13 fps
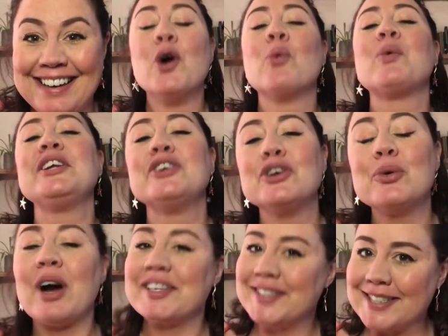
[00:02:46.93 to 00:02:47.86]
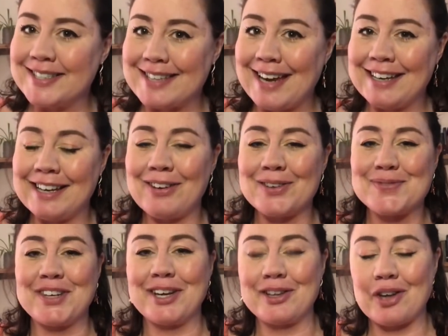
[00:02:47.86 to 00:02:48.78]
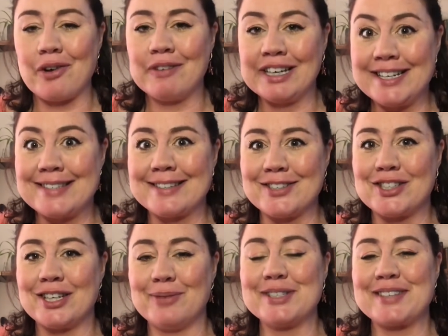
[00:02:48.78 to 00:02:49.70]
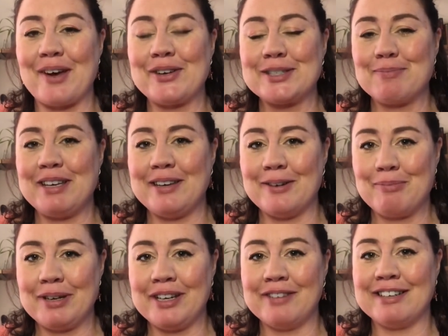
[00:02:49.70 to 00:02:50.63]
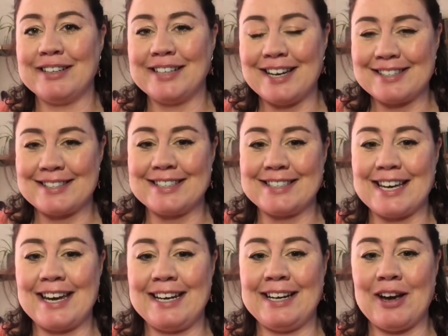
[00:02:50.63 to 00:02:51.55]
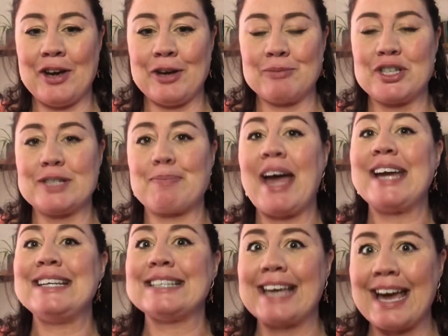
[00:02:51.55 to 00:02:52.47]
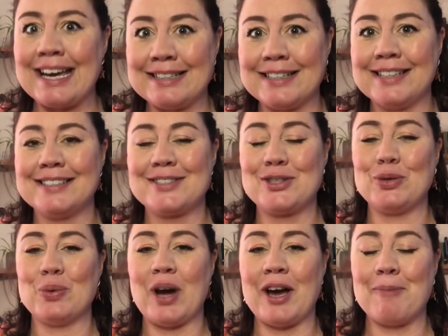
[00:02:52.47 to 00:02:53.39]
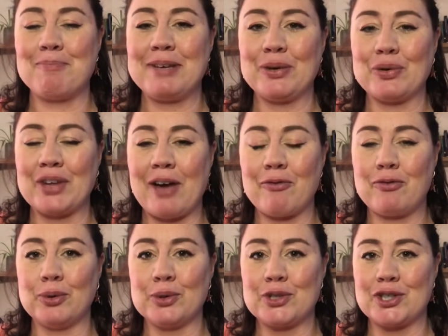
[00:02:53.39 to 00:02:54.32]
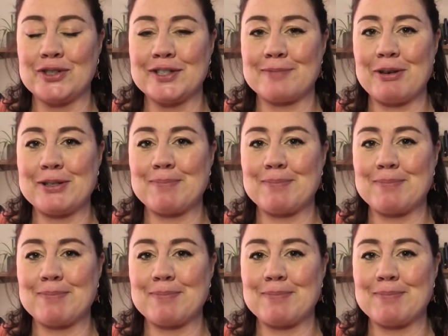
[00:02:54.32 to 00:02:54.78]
We knew, I did say in the last video that I released, that she was going to be appearing yesterday. She's paid again to be on that Fortune's Most